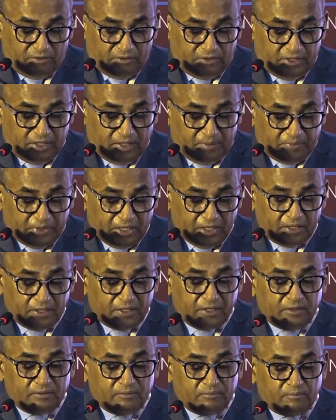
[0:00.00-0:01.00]
The
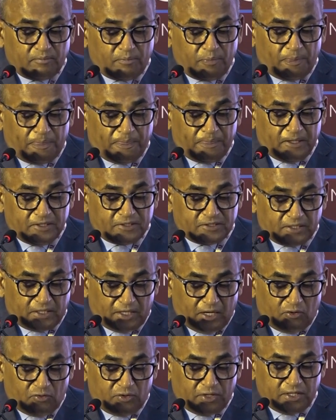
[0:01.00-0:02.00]
upbringing, the
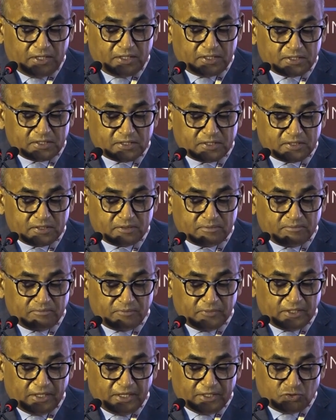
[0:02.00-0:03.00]
surroundings,
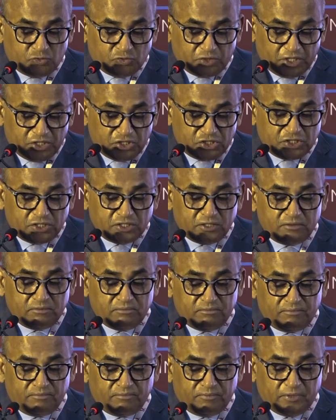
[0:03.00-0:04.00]
the
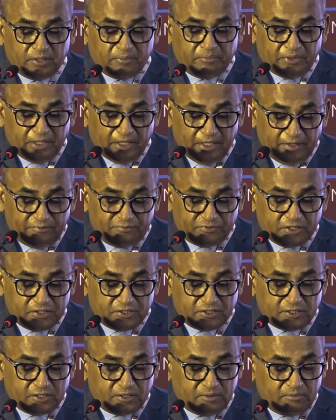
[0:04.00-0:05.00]
education, the belief
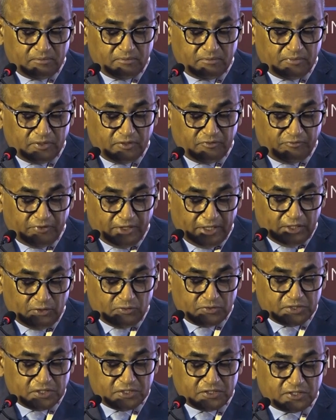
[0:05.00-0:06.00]
system, the
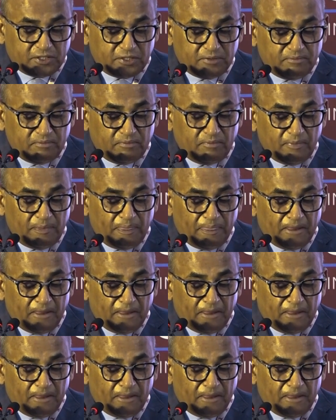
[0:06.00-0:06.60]
value system,